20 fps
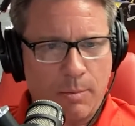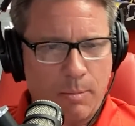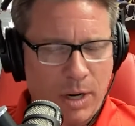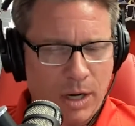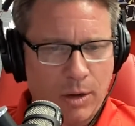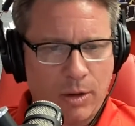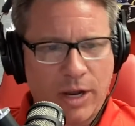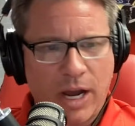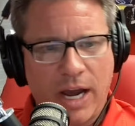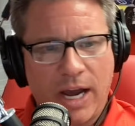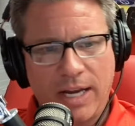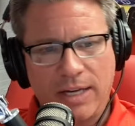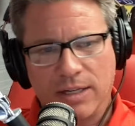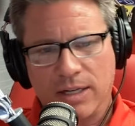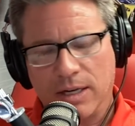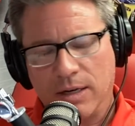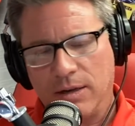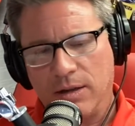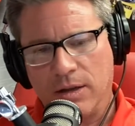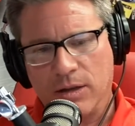middle guys
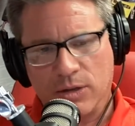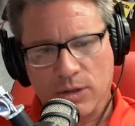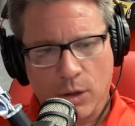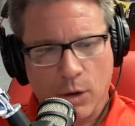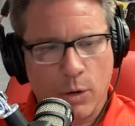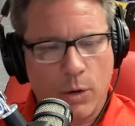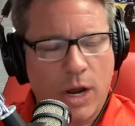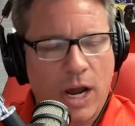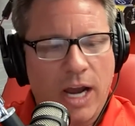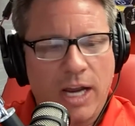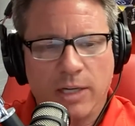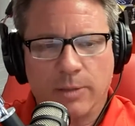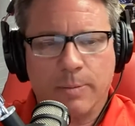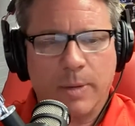and the slow guys,